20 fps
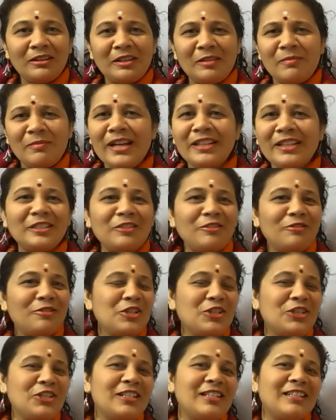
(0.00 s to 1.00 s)
the
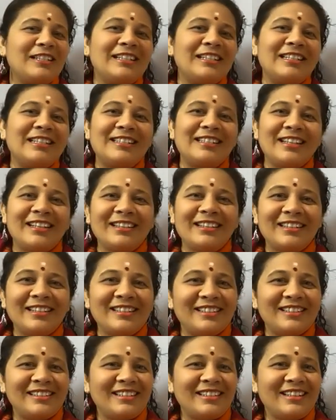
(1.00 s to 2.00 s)
magnificently
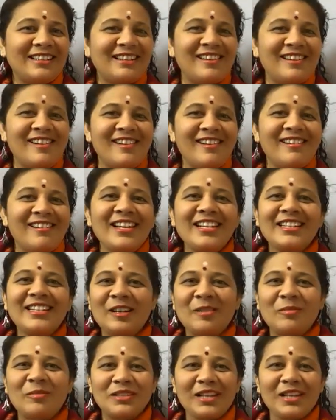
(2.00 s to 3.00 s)
decorated and lit
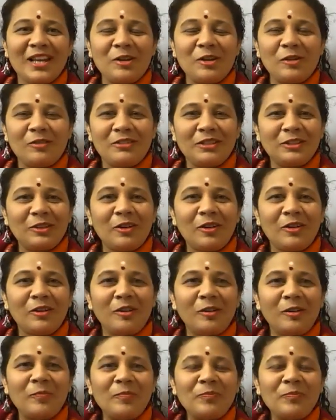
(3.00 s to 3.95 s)
up Sai Kulwant Hall,